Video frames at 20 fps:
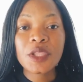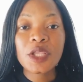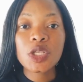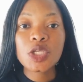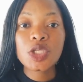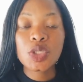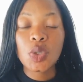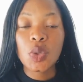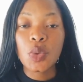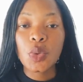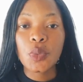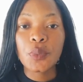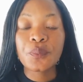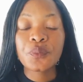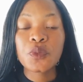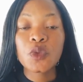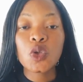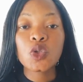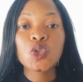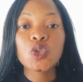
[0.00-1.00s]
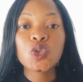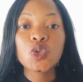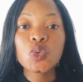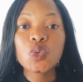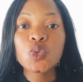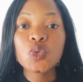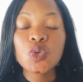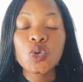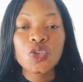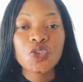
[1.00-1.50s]
So
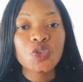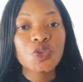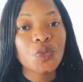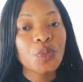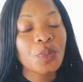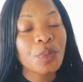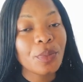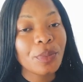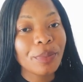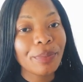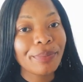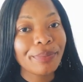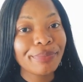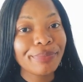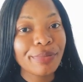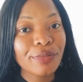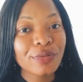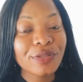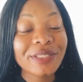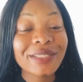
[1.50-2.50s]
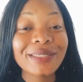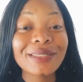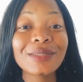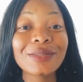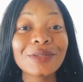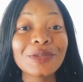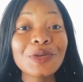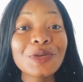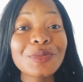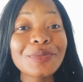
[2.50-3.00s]
do not put
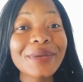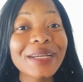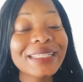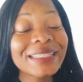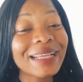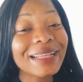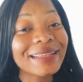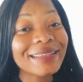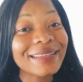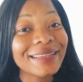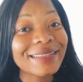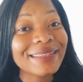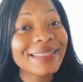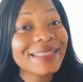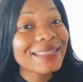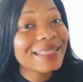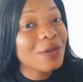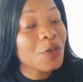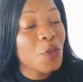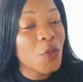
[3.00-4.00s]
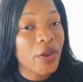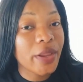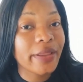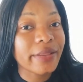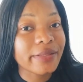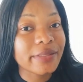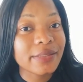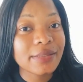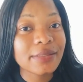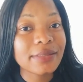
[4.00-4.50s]
too much unnecessary
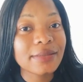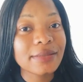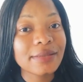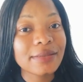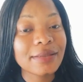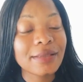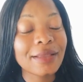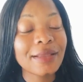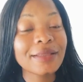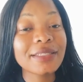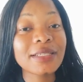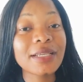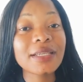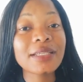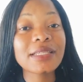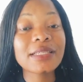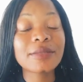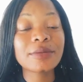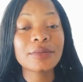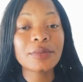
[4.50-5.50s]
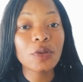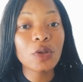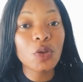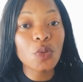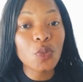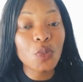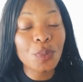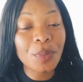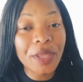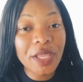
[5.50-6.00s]
words. Just
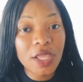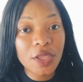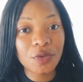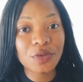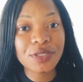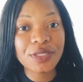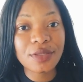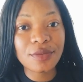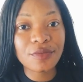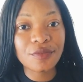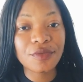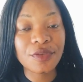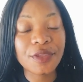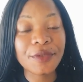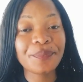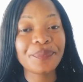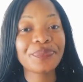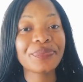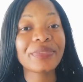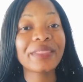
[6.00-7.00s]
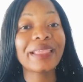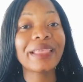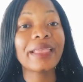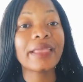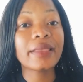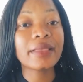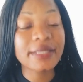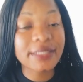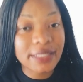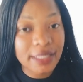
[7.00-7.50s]
make your cv
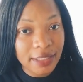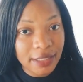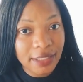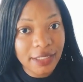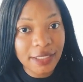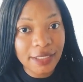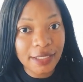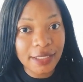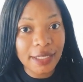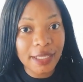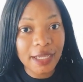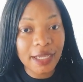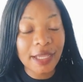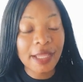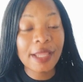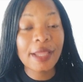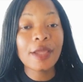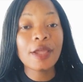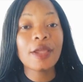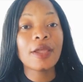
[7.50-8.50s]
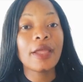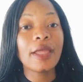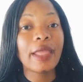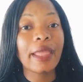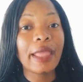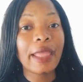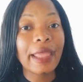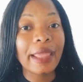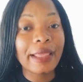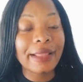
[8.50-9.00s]
as a cleaner
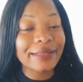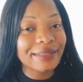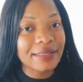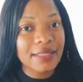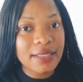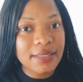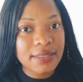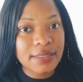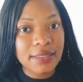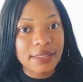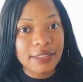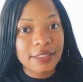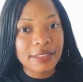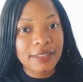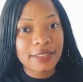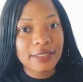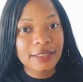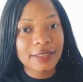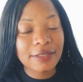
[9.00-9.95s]
and that's it